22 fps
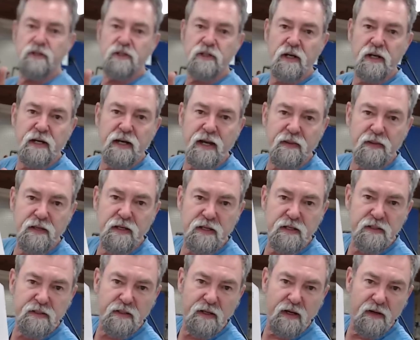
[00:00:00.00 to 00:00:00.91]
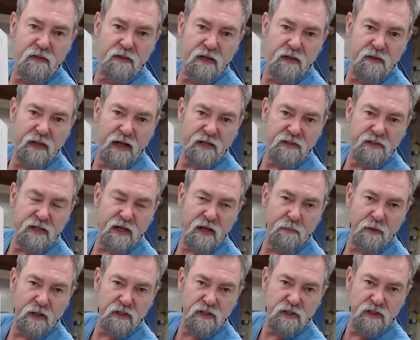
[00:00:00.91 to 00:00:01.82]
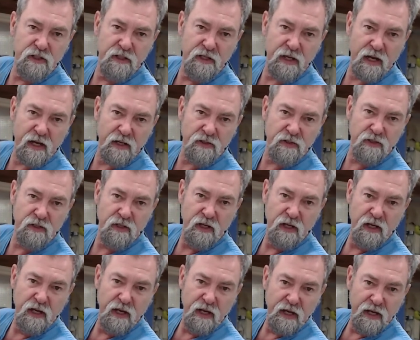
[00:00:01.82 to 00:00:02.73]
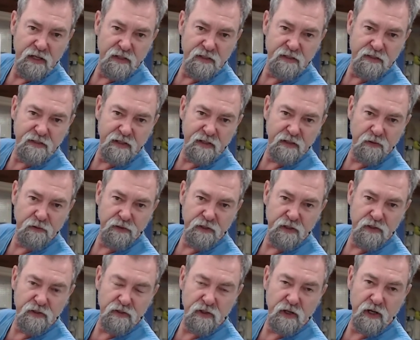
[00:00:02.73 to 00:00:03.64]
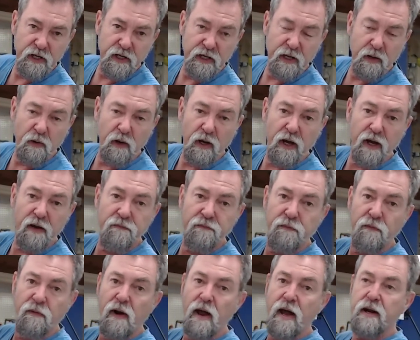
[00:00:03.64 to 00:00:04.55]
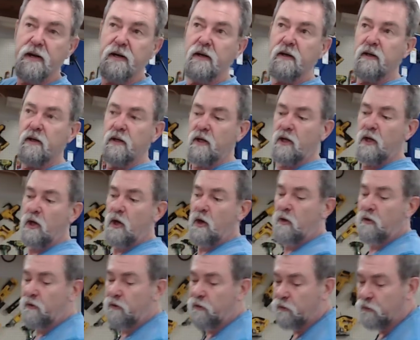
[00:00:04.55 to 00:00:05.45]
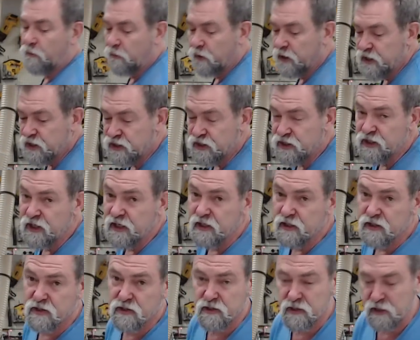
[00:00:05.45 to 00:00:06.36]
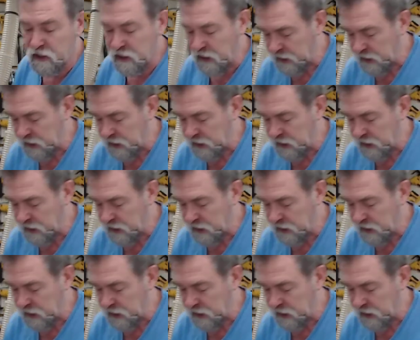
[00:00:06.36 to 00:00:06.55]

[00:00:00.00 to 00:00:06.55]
to show you down the inside there. That's how much dust has settled inside. Now I've run 3 sheets,